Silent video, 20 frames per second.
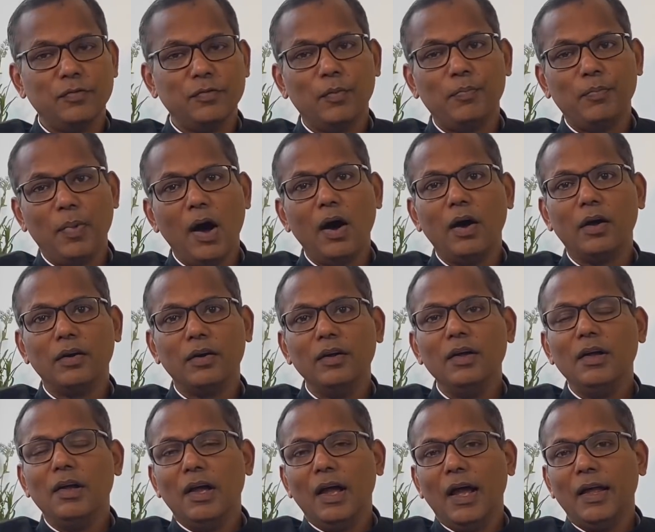for power
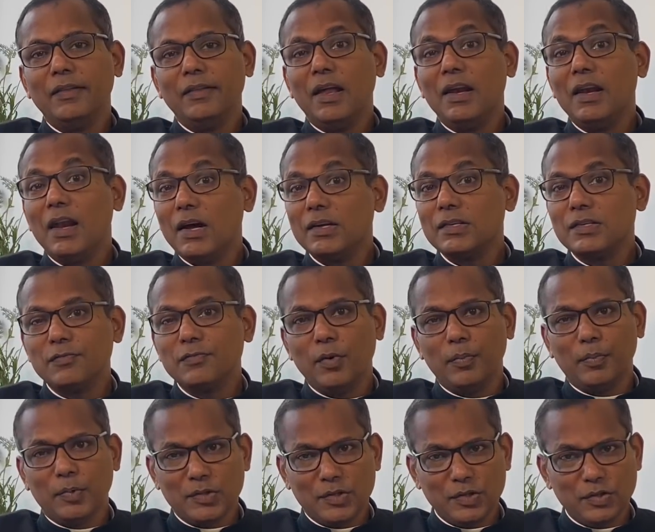and their lust for
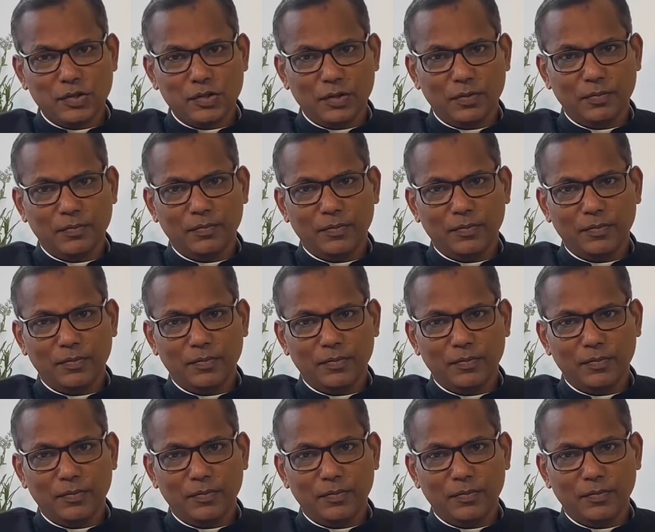position.